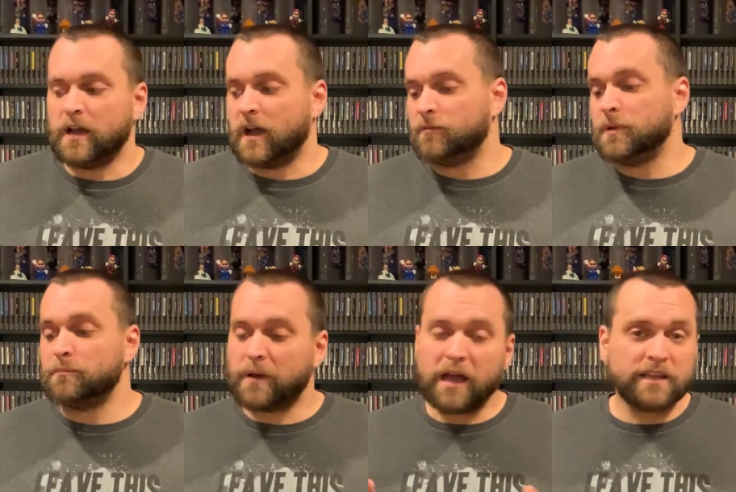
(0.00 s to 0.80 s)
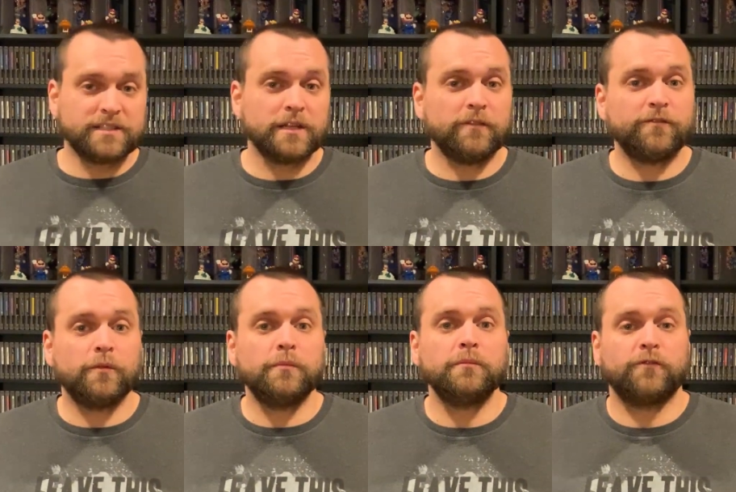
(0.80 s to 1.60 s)
I've been buying stuff
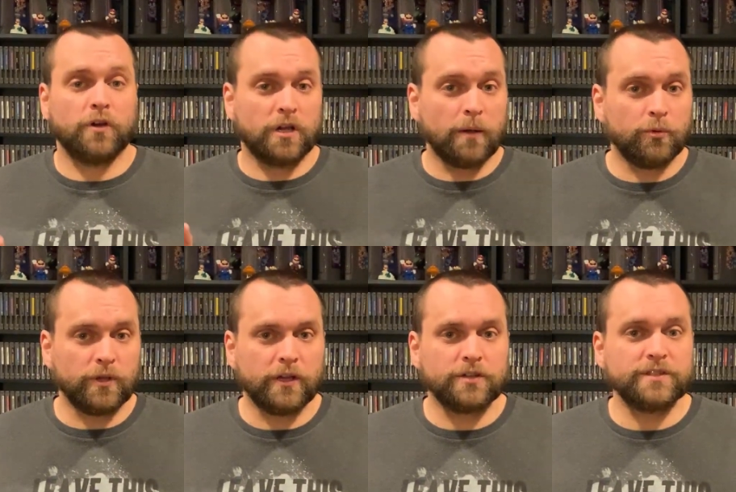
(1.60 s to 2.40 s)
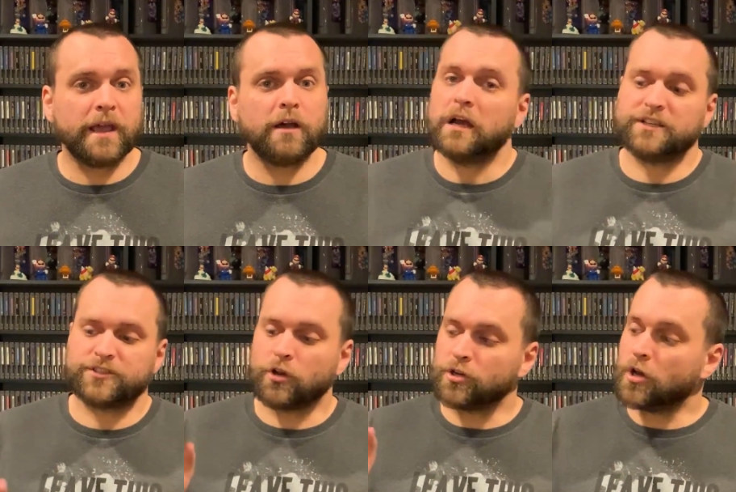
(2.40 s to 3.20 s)
from them for a couple years now. I
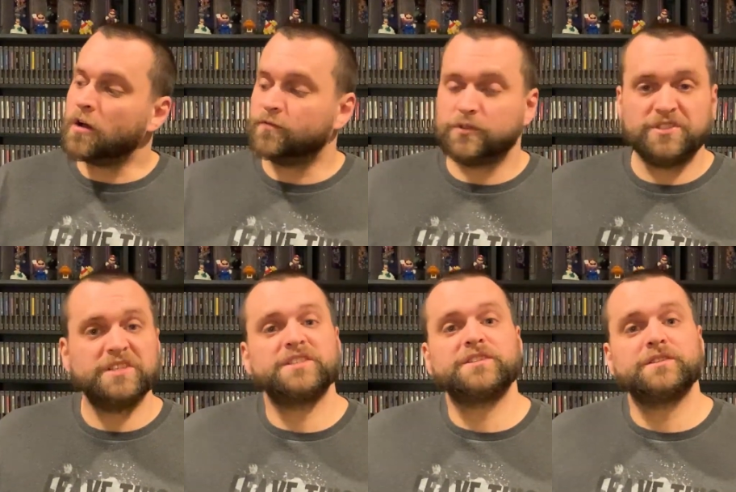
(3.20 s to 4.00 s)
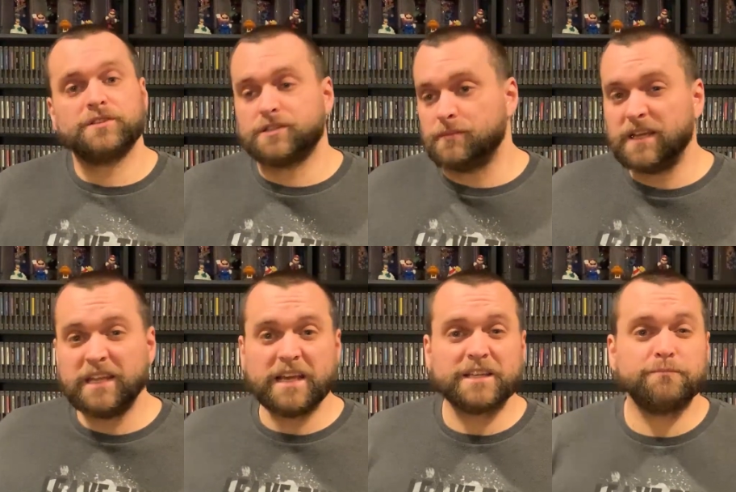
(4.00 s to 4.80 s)
started off with just some
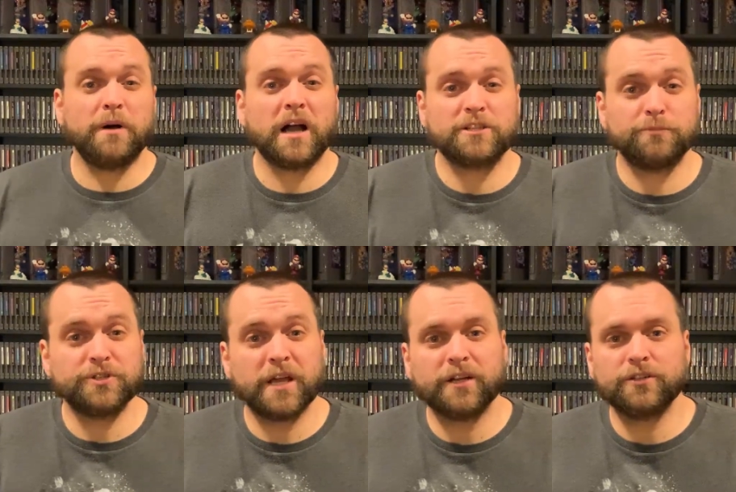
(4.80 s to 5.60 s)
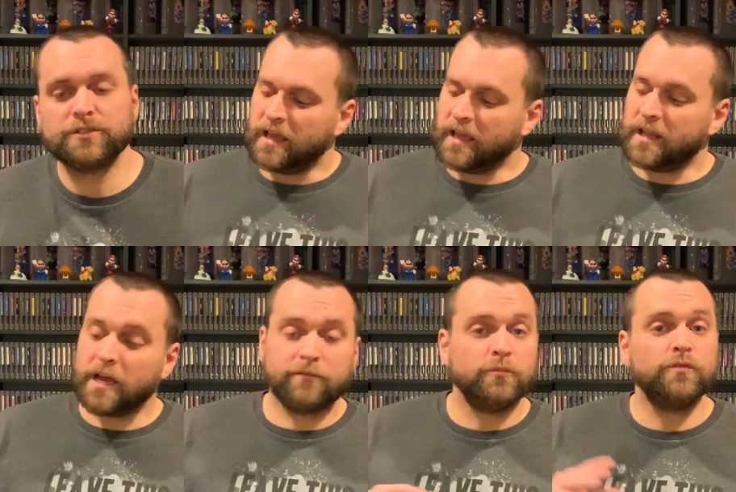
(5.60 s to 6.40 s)
NES box protectors, and
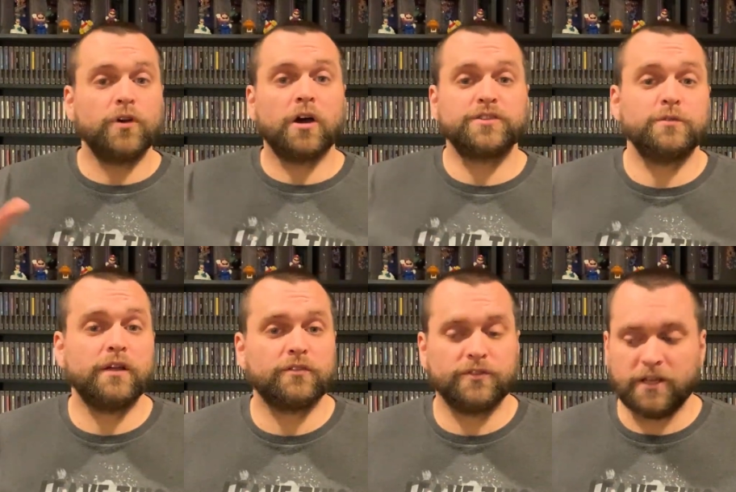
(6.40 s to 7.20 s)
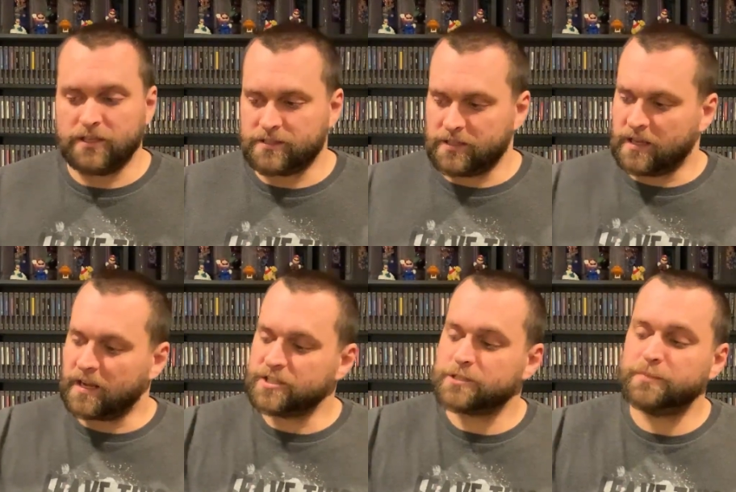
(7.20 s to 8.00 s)
I've moved on to other things, and
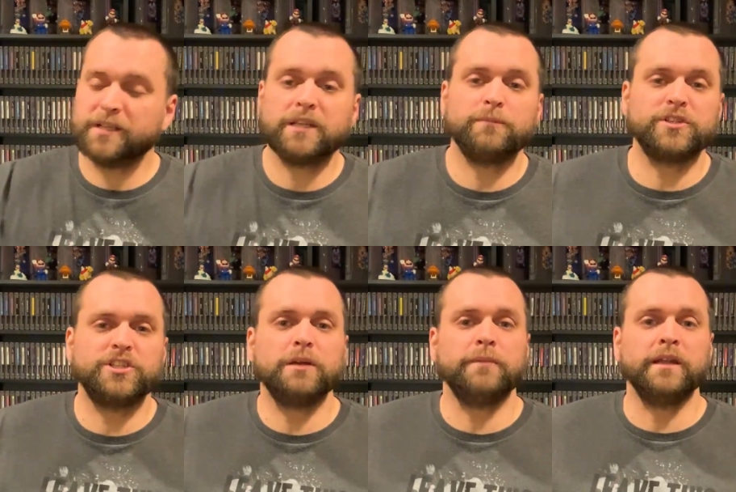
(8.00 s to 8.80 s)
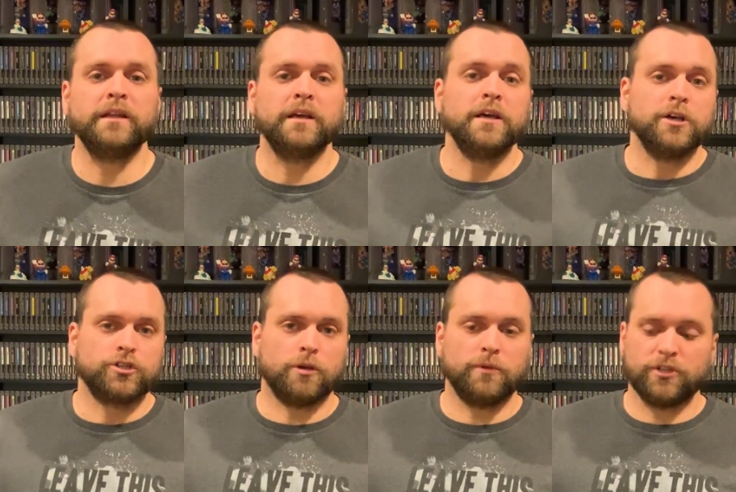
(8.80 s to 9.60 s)
I just picked up a shipment.
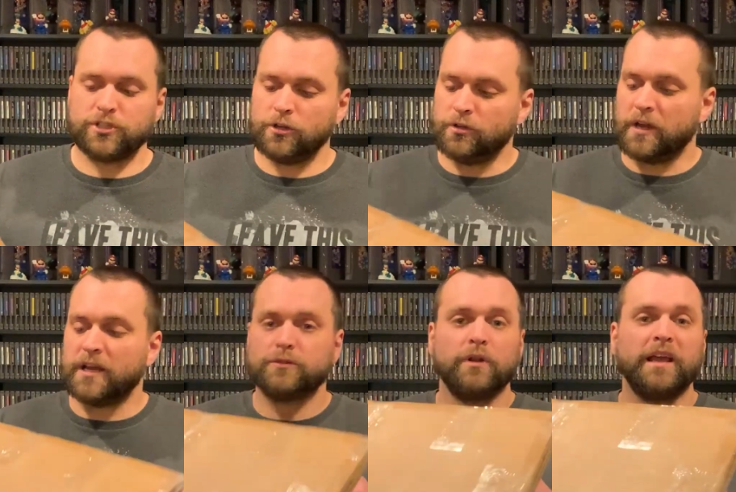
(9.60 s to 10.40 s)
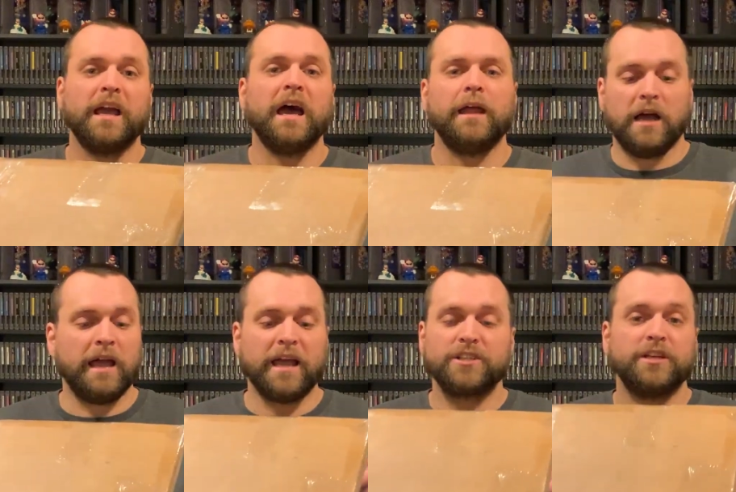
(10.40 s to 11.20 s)
So I'm going to show you guys what I got. I
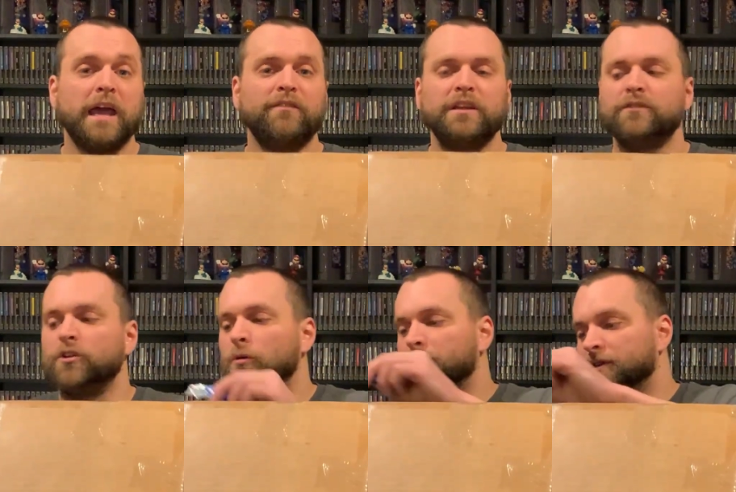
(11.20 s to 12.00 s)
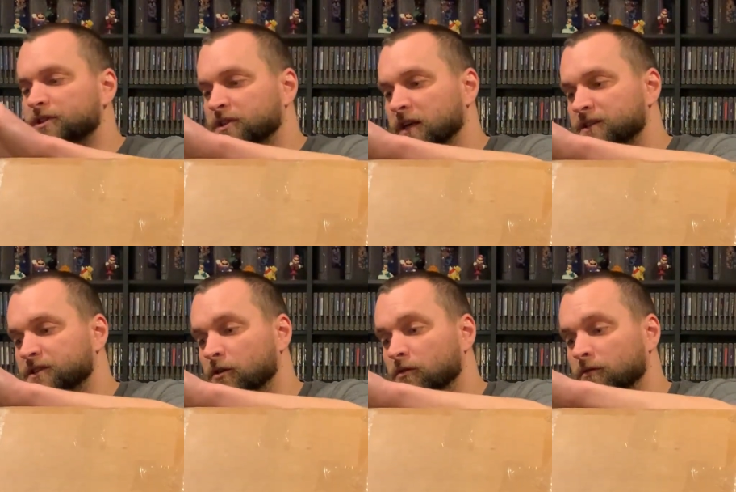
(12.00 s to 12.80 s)
actually haven't even opened this yet,
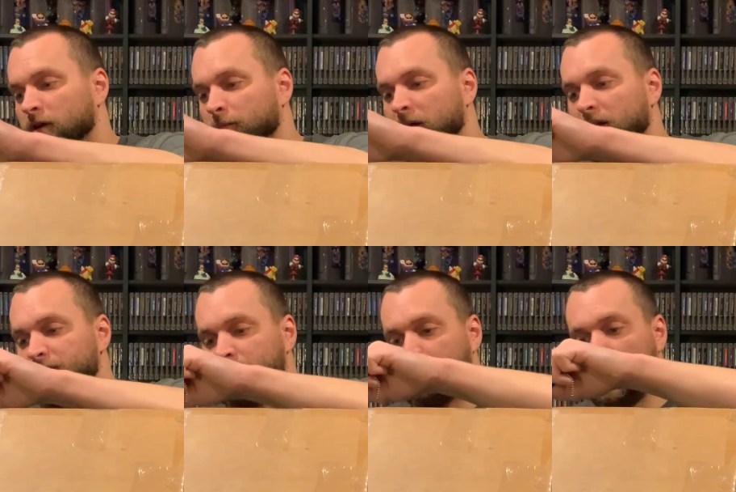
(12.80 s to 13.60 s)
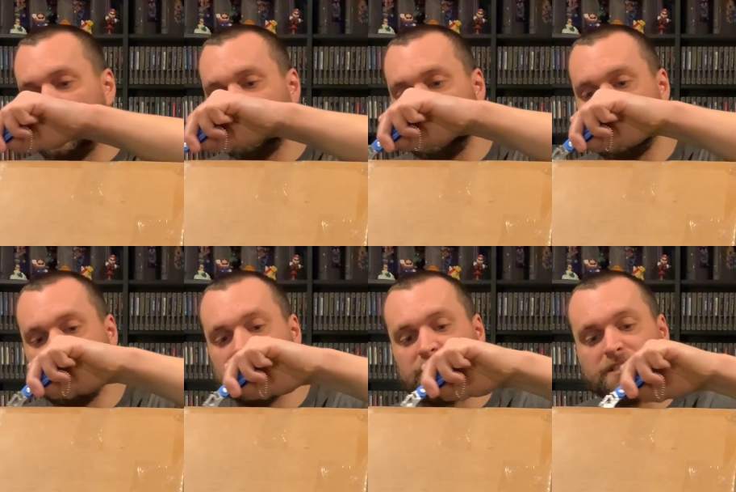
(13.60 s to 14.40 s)
so I'm kind of surprised to
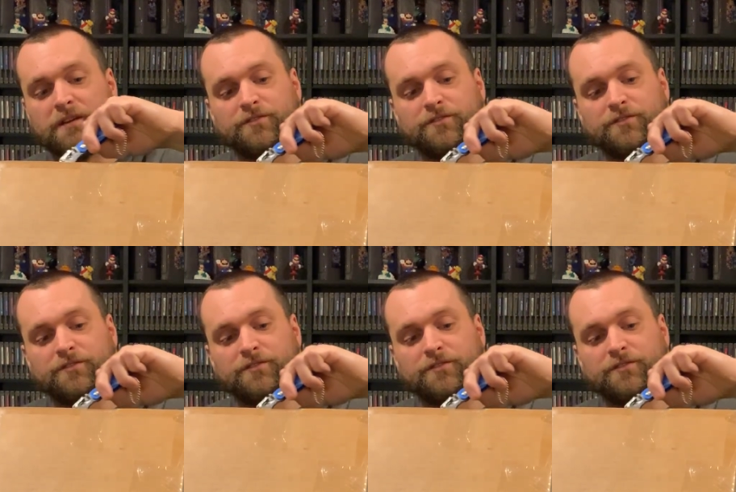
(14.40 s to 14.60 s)
see this stuff